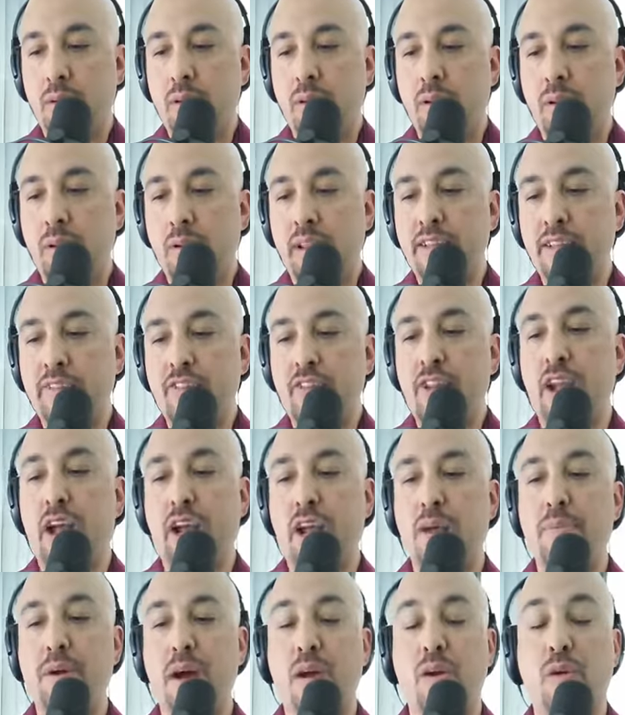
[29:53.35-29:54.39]
Let's talk
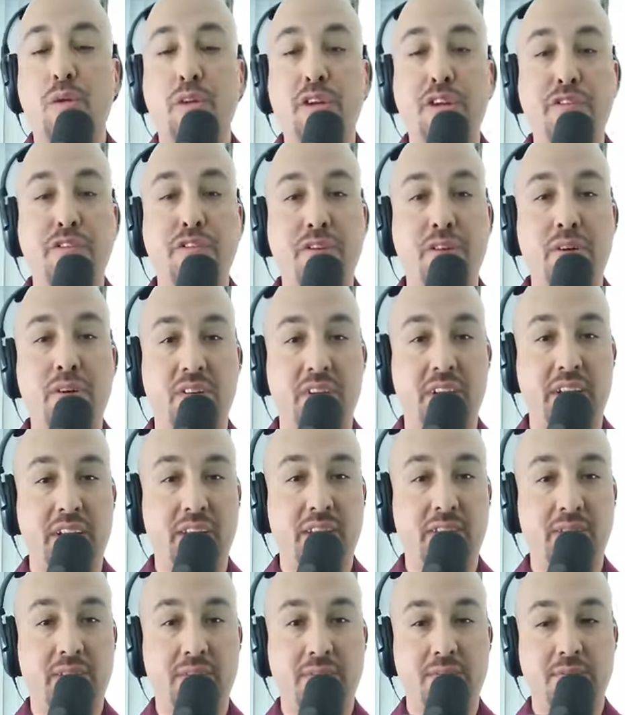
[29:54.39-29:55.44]
about
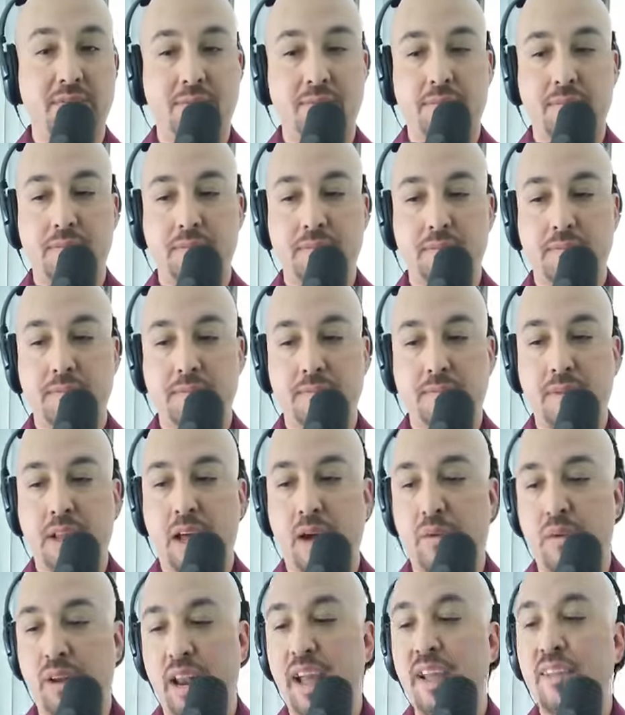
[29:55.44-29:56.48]
refueling.
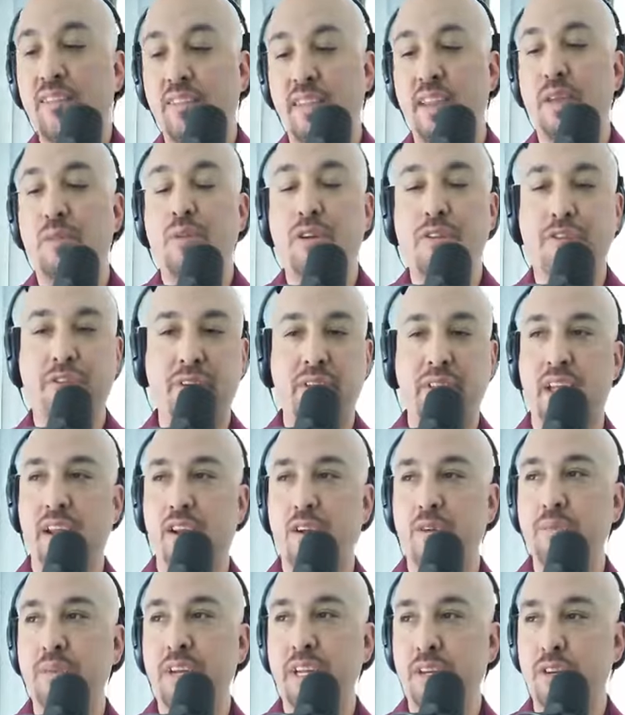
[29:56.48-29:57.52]
Now, when I say refueling, I
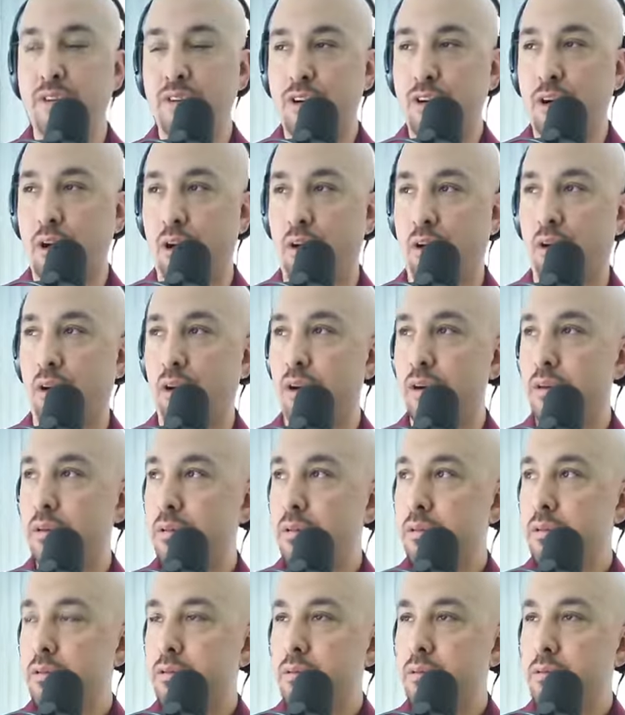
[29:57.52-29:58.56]
don't mean your car,
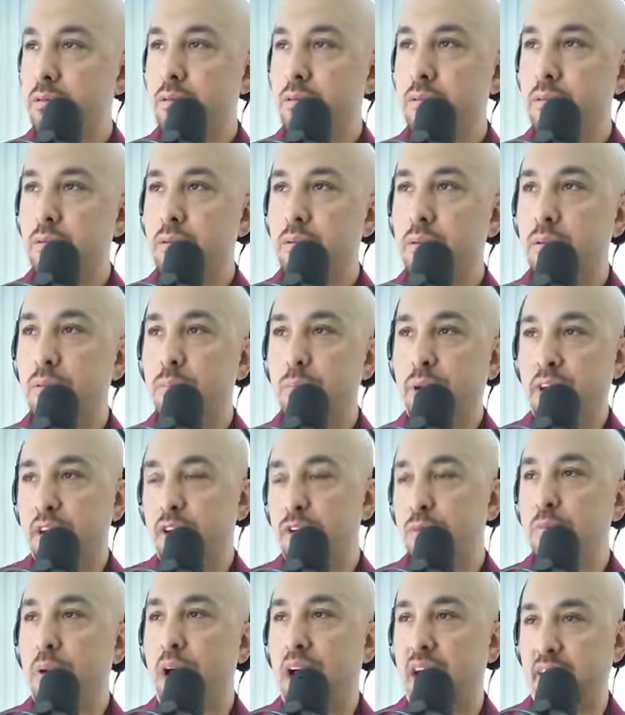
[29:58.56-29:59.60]
but
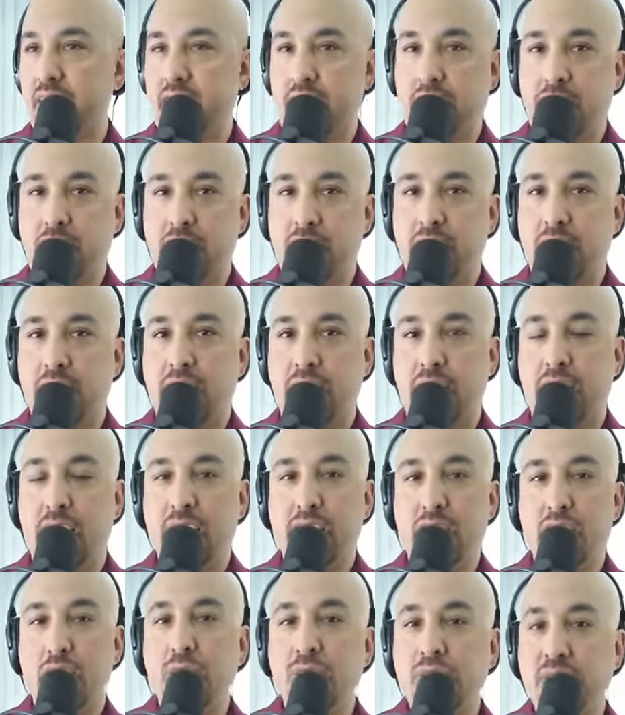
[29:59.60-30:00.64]
your body
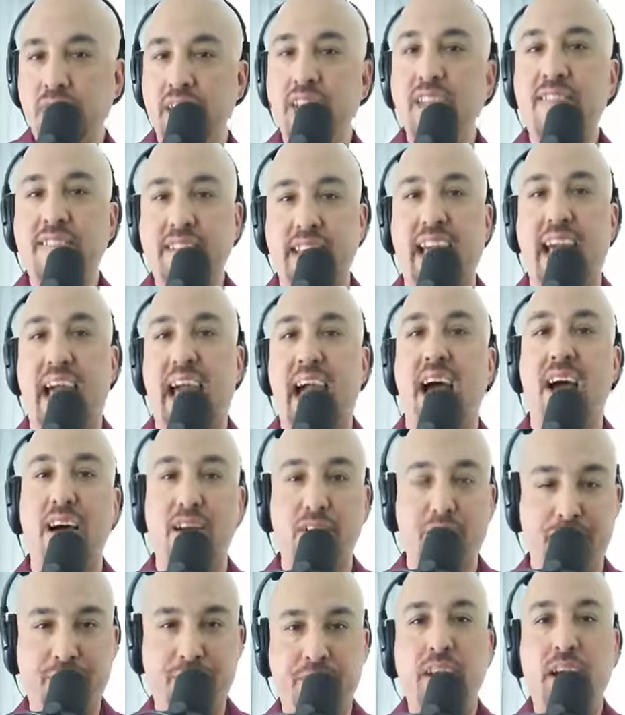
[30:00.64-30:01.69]
and you need to
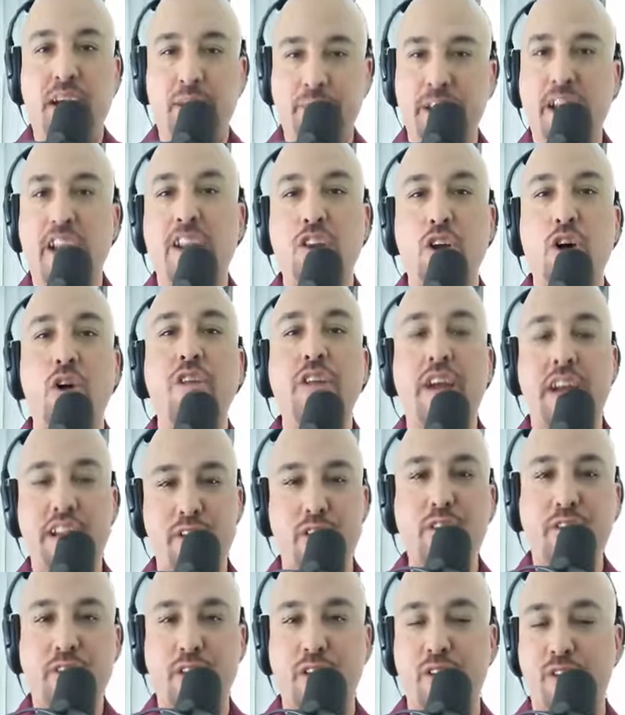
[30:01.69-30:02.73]
have. I mean, I know that I
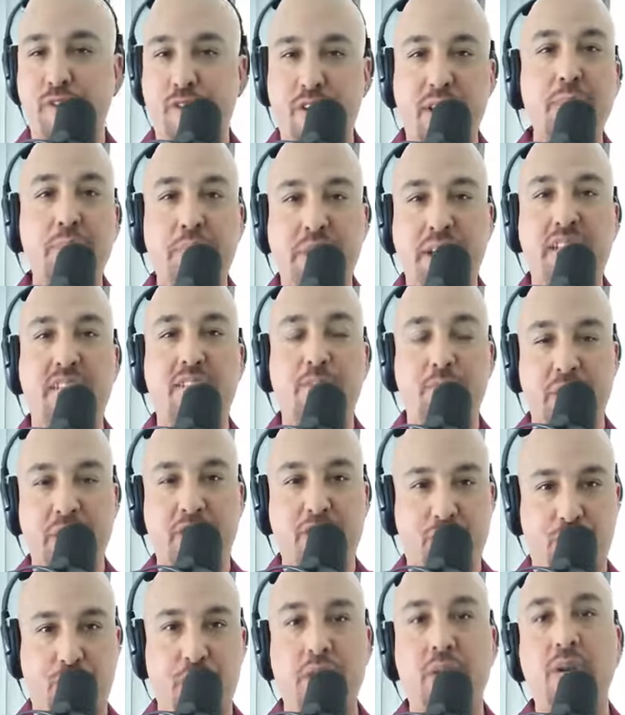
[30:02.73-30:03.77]
know it sounds funny, but it's but
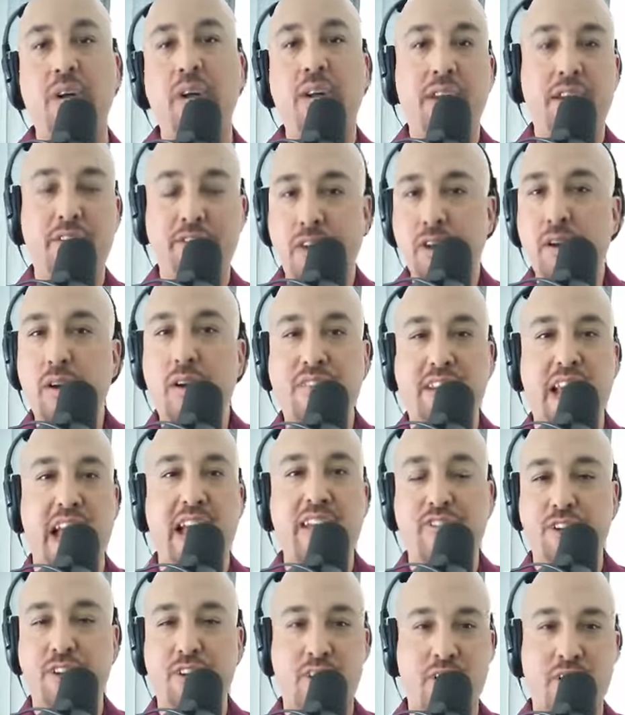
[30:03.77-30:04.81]
it's true. If you don't have
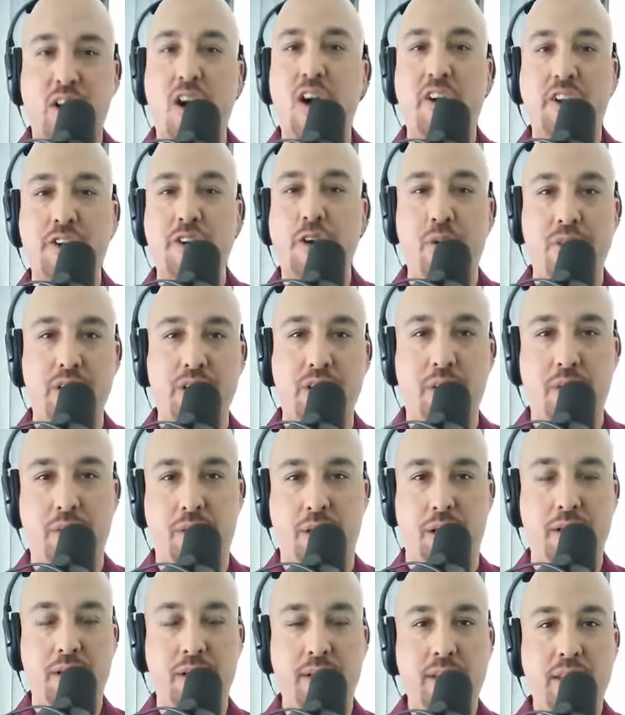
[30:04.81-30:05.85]
gas in your car, you're going
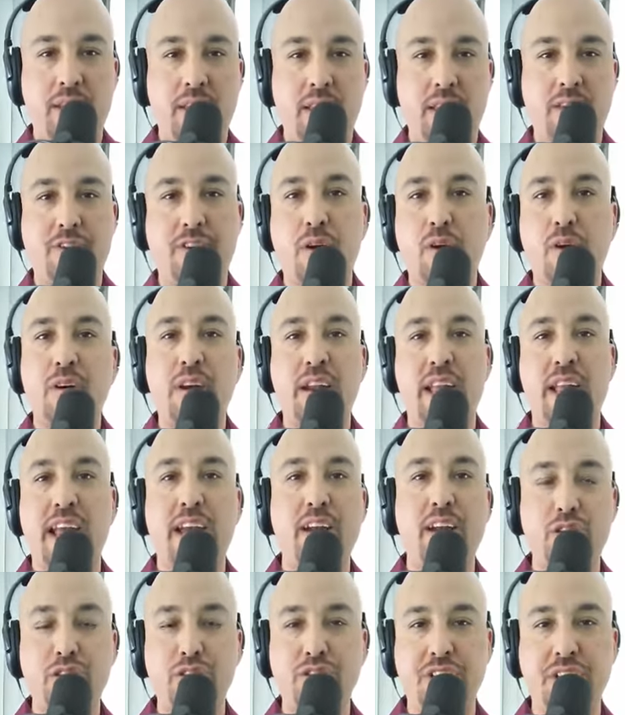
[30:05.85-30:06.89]
nowhere. If you're in an
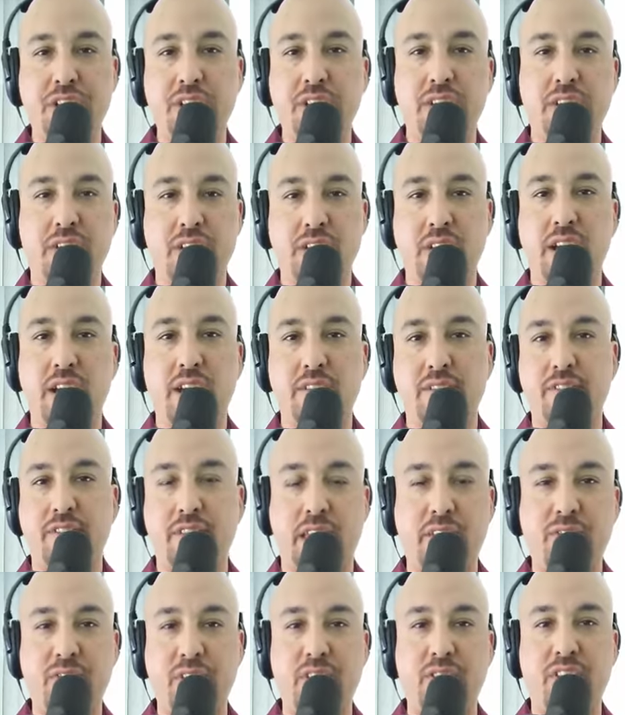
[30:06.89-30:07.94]
energy uh,
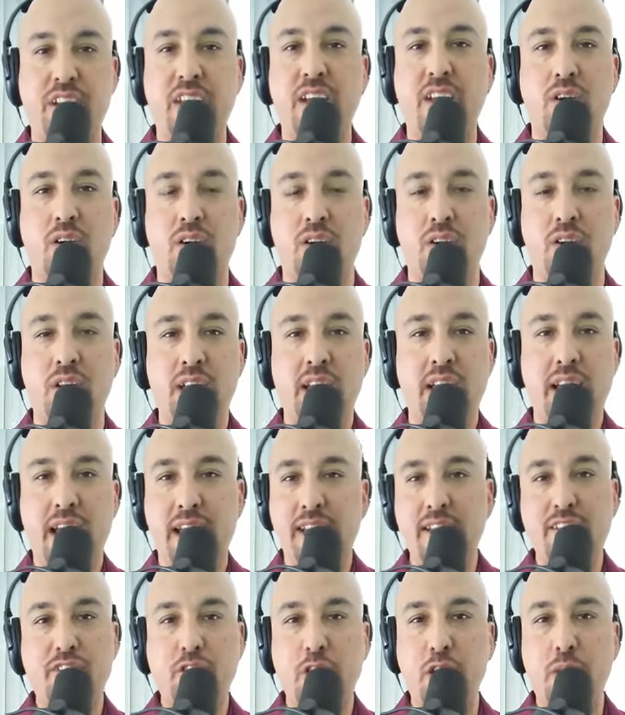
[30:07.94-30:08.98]
saving vehicle
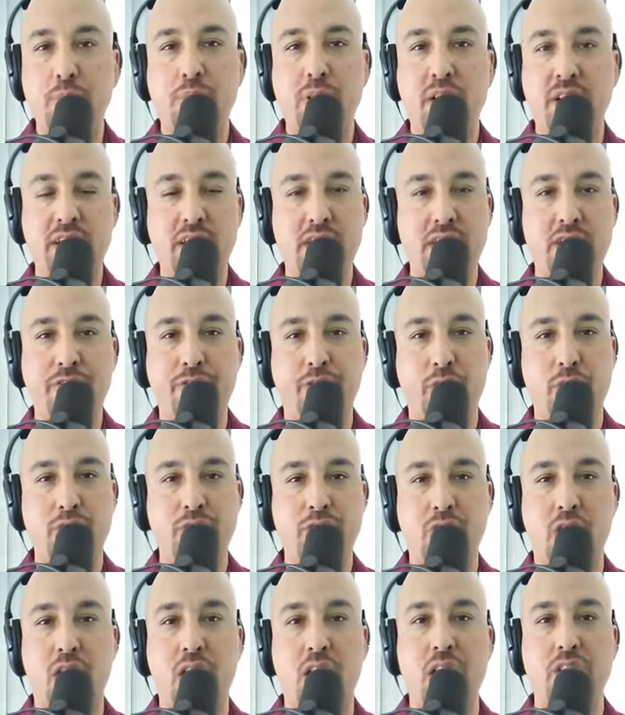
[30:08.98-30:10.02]
and it's not plugged into full
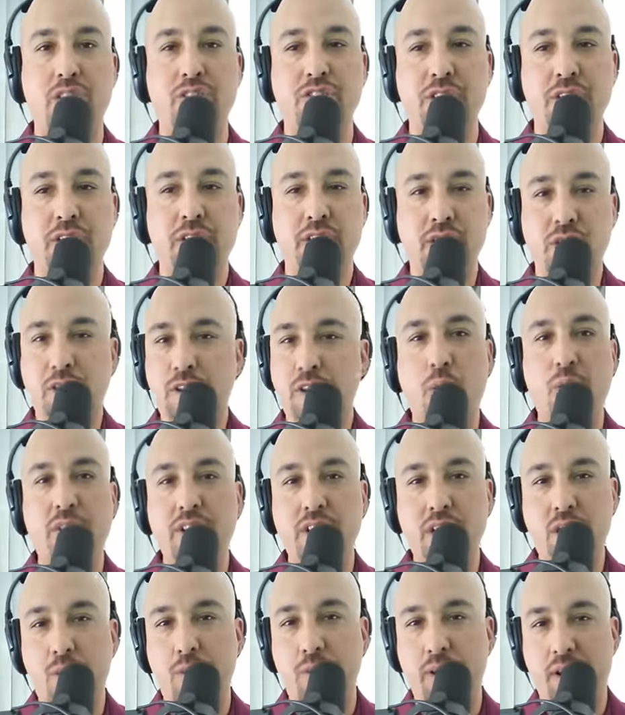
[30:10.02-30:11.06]
charge, you're
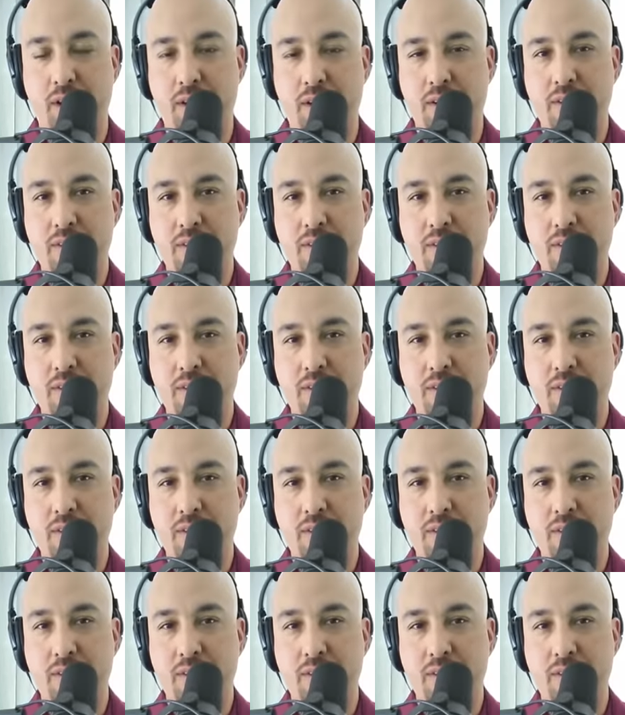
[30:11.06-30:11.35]
going nowhere.